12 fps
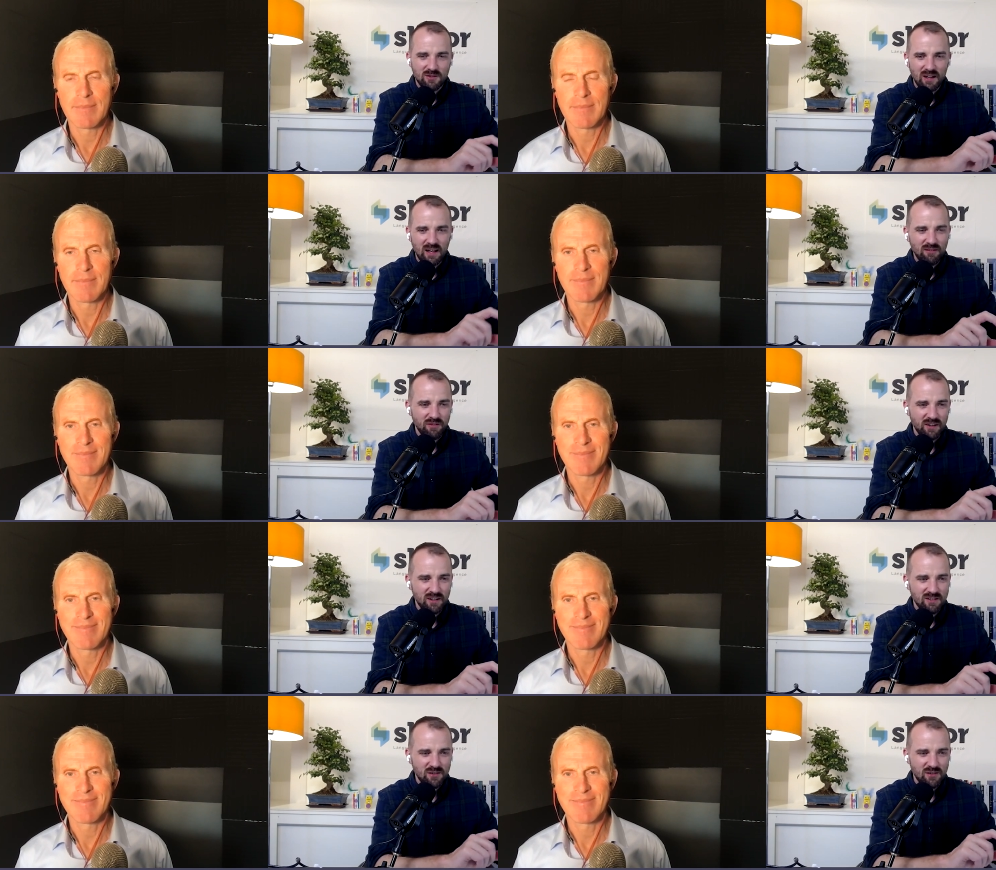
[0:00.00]
Speaker 1: or
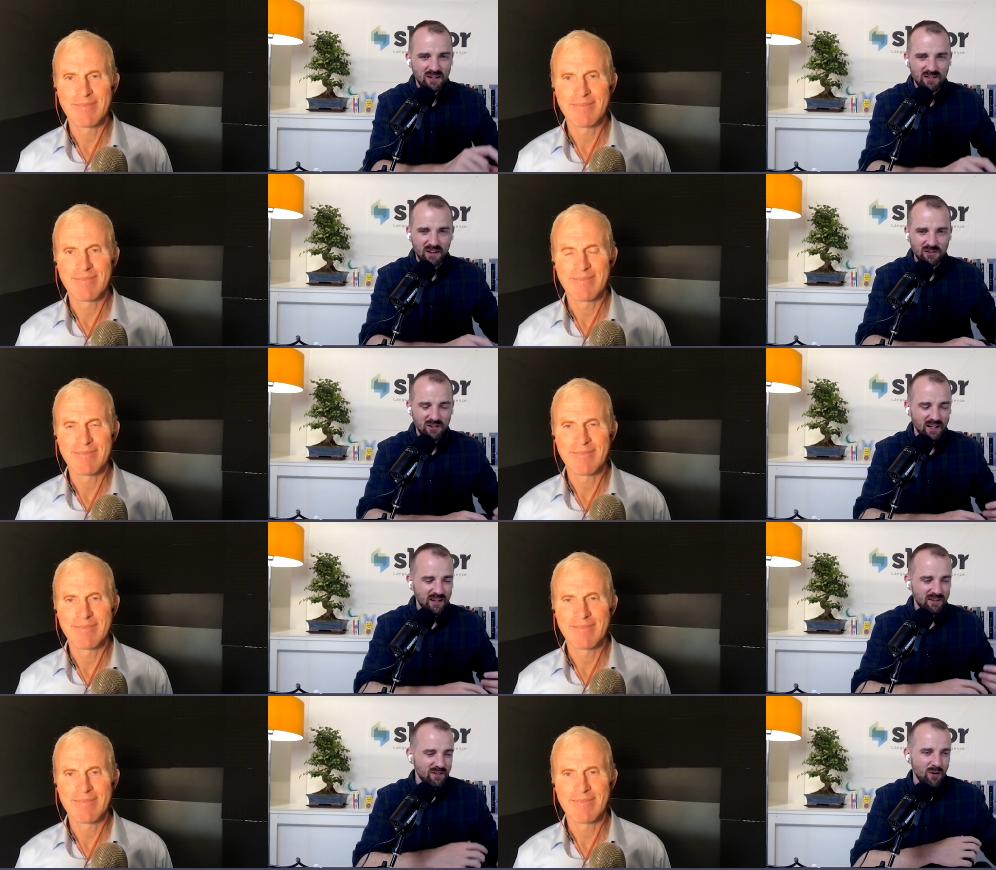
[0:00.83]
Netflix translation?
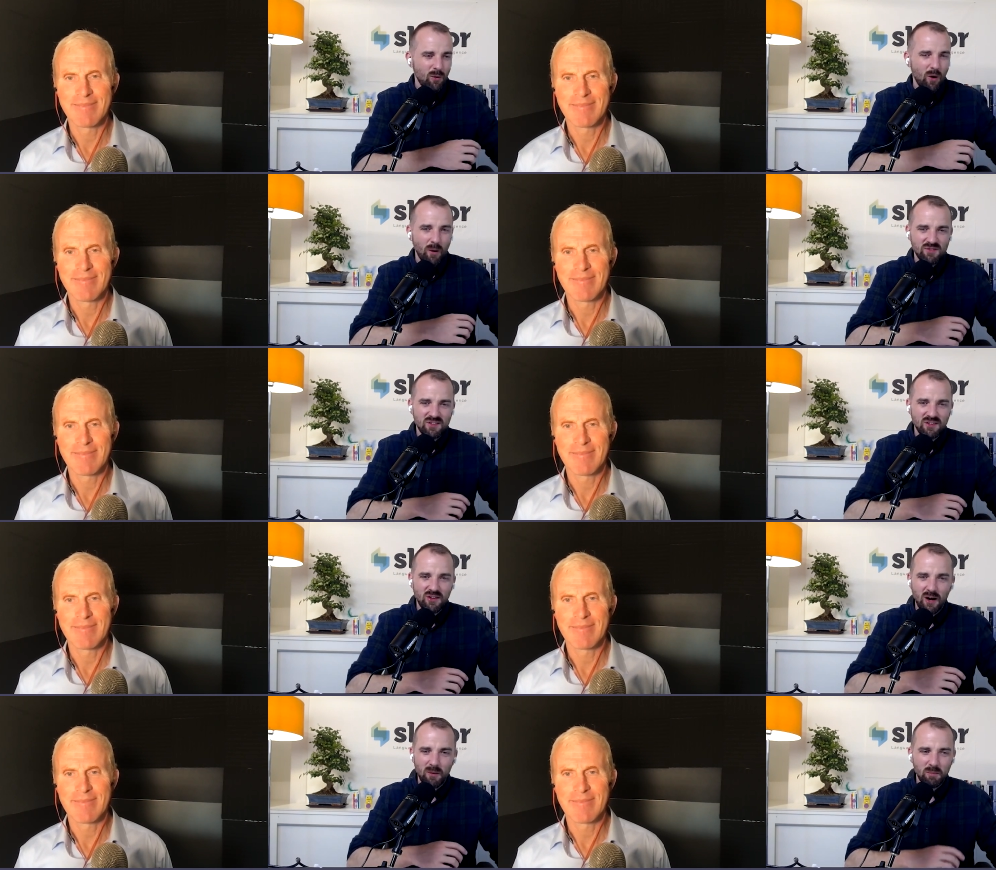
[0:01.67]
Like, no, obviously
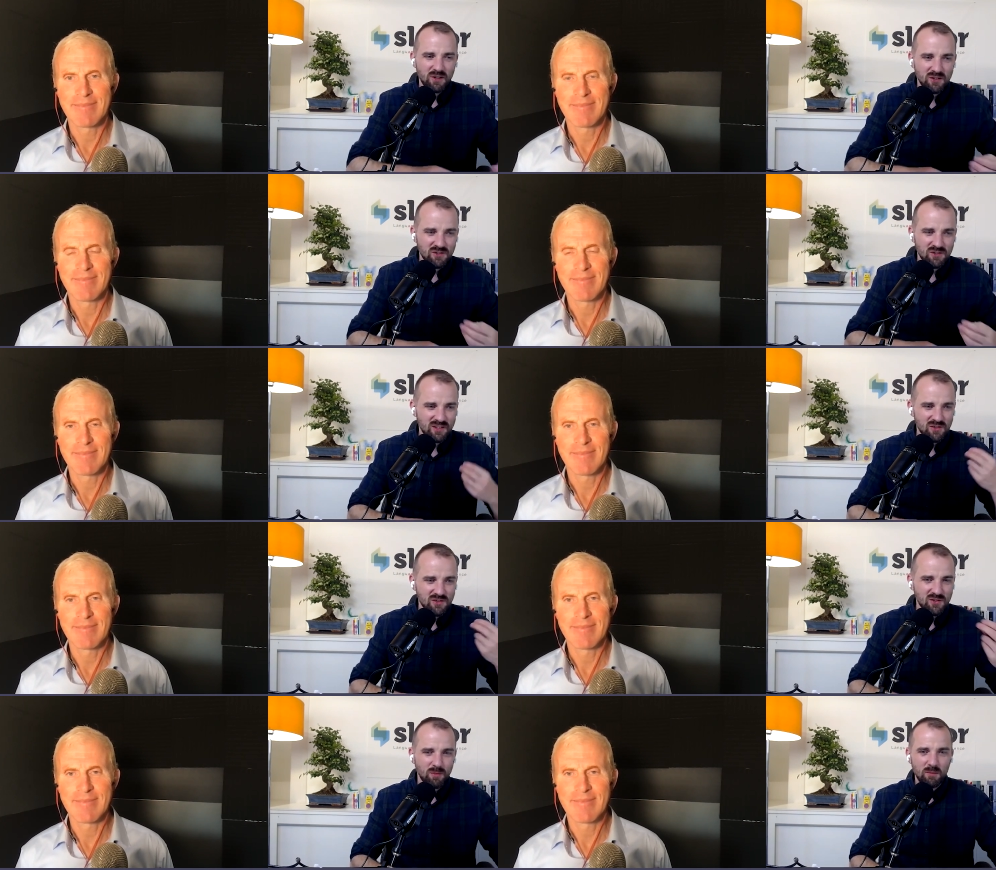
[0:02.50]
not. But it's just
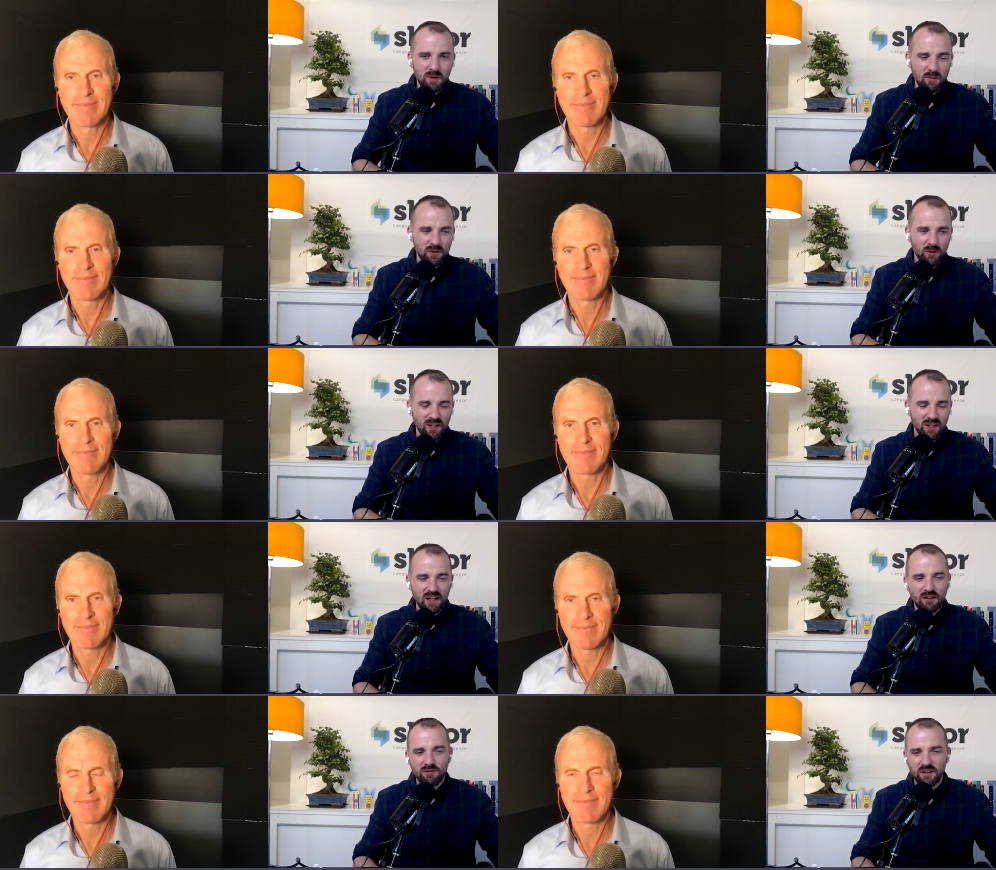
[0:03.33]
there's so many people
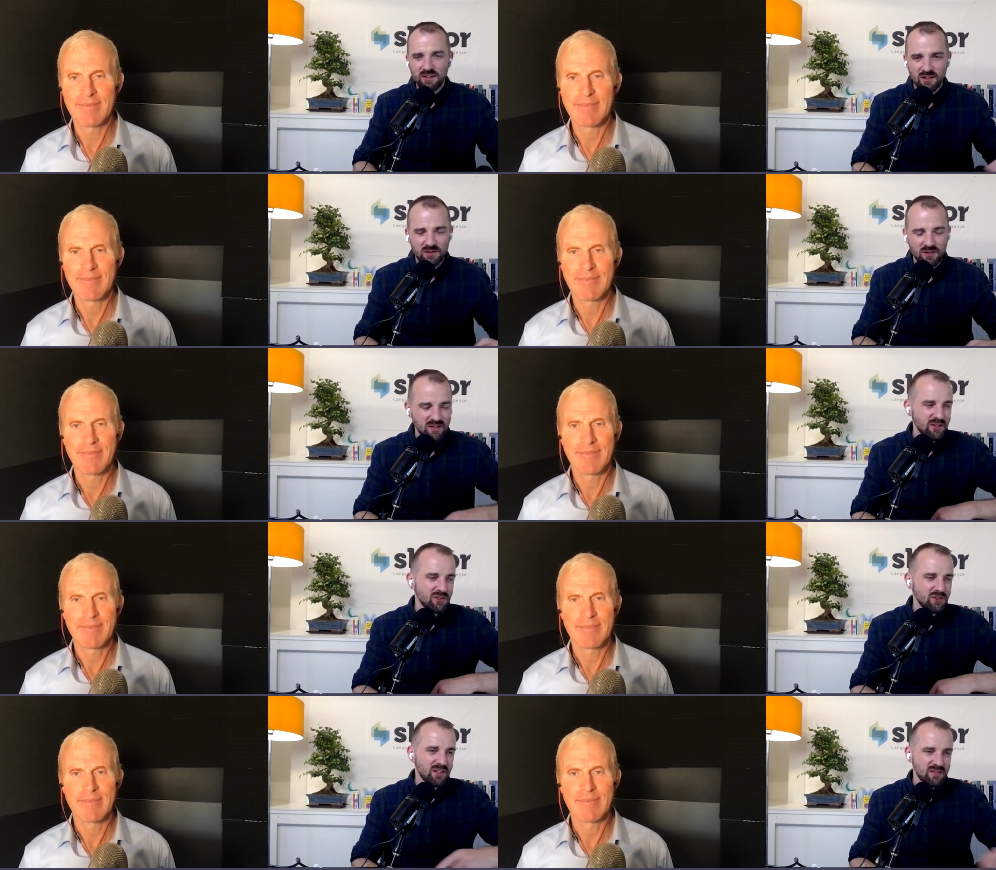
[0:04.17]
Googling Netflix and
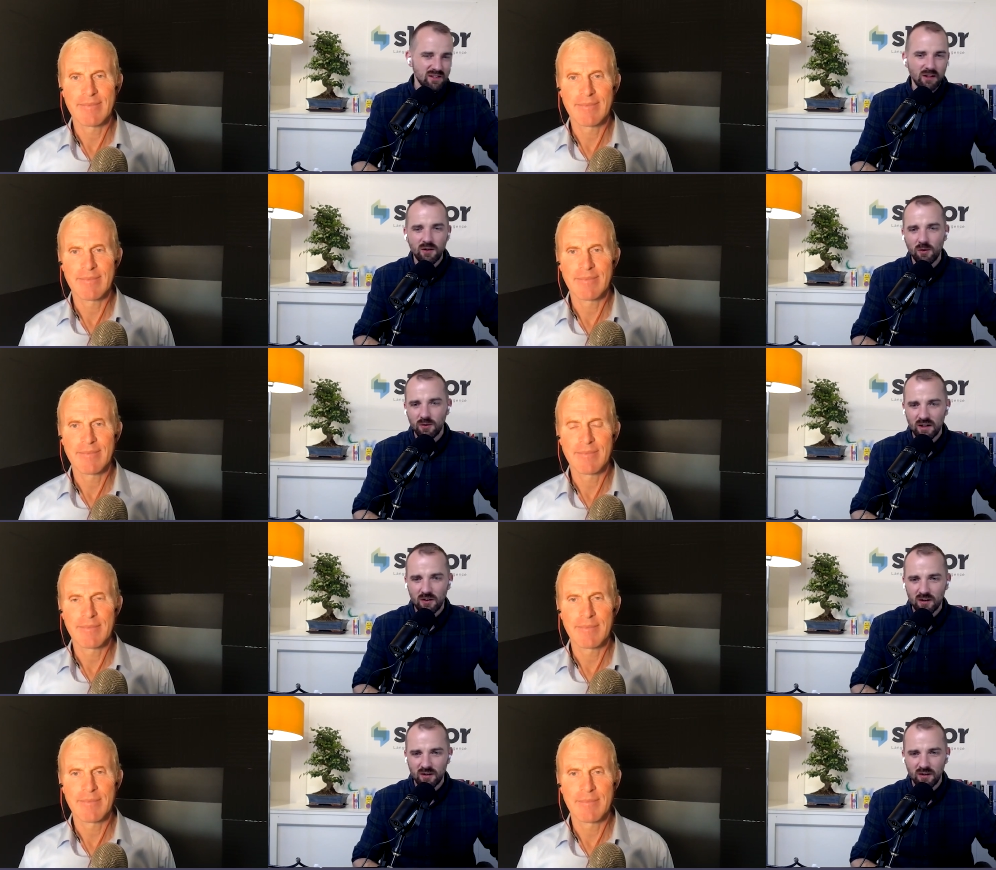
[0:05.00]
translation, they still go to
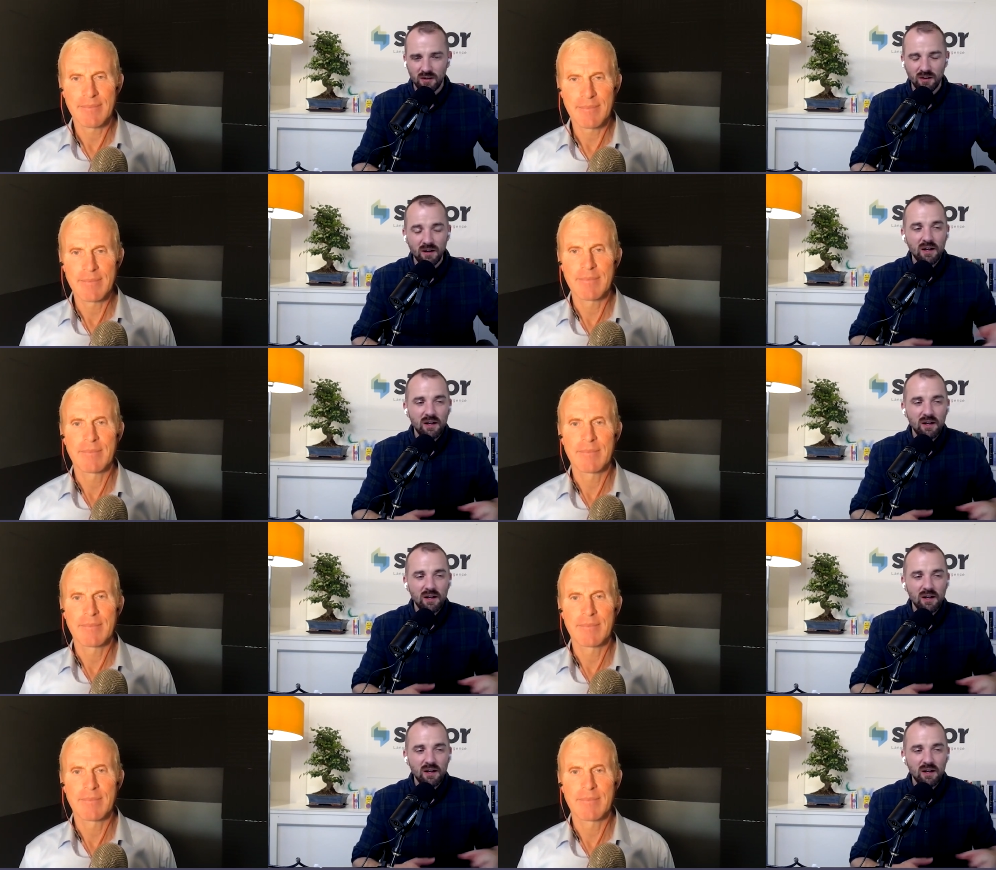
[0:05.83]
that article.